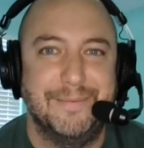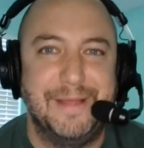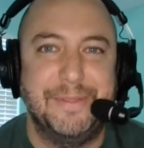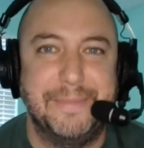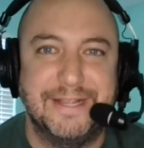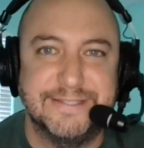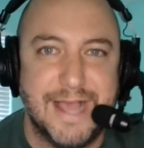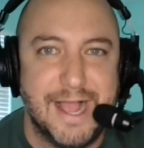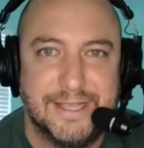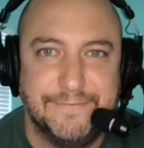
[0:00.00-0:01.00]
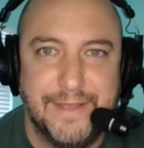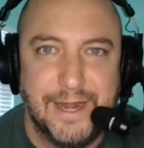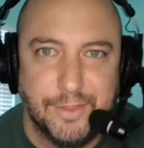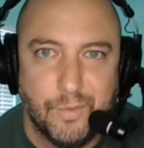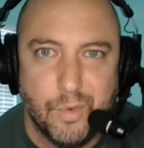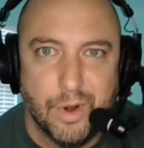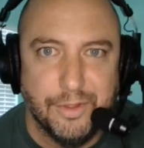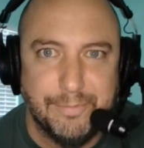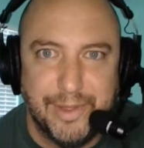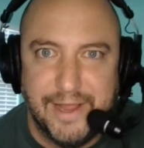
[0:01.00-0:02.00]
I'm not the biggest hockey fan in the
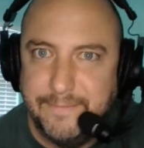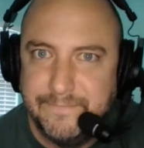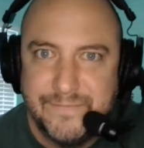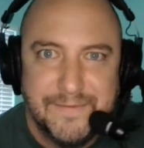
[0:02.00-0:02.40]
world, but